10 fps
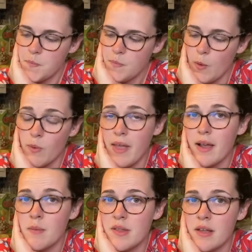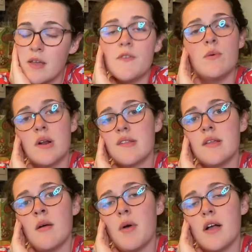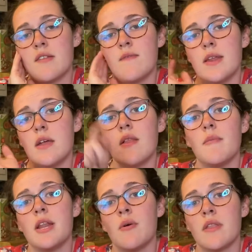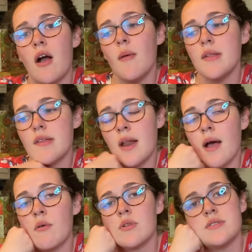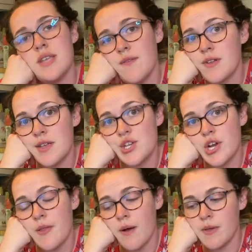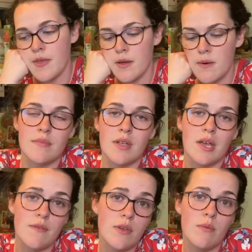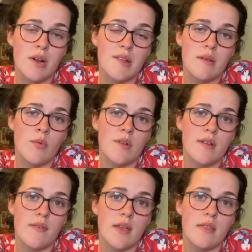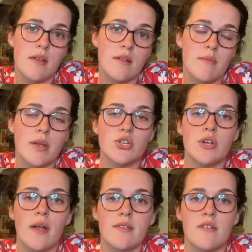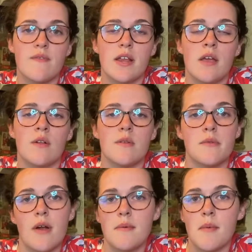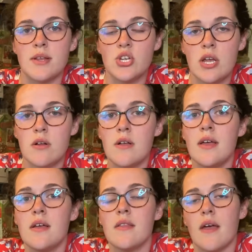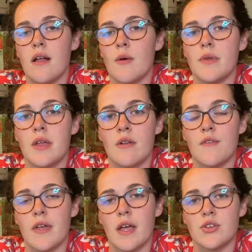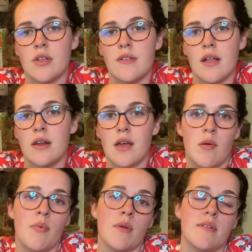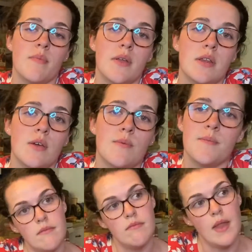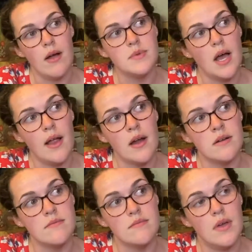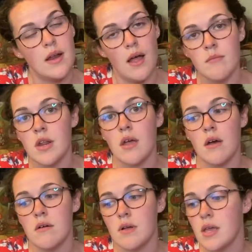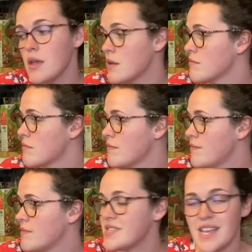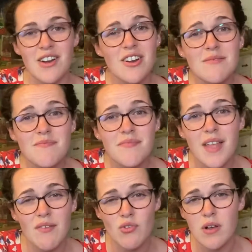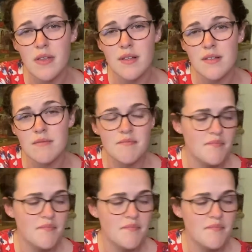when that comes in, if you want to see an unboxing video, let me know in the comments and I will definitely share that with you. If you want to see more stuff like this, make sure you like this video, subscribe to my channel. That'll help you get notifications anytime I post something new. Now I'm tired and I'm gonna go eat dinner after all this.